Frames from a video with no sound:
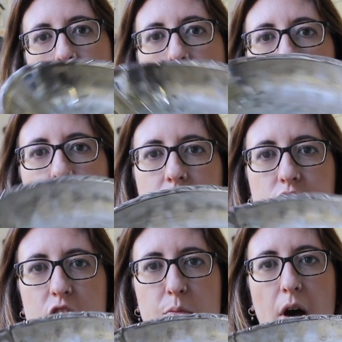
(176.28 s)
a really
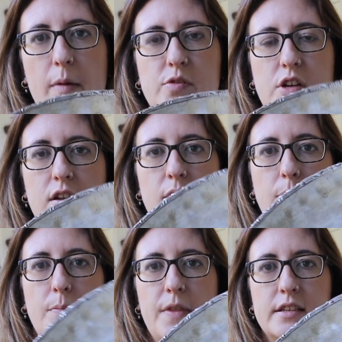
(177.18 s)
cheap option.
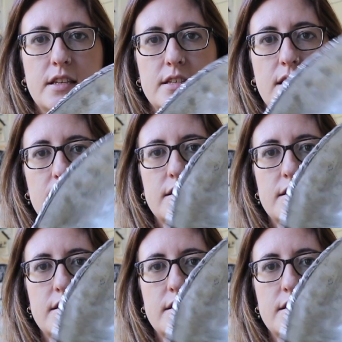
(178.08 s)
This is a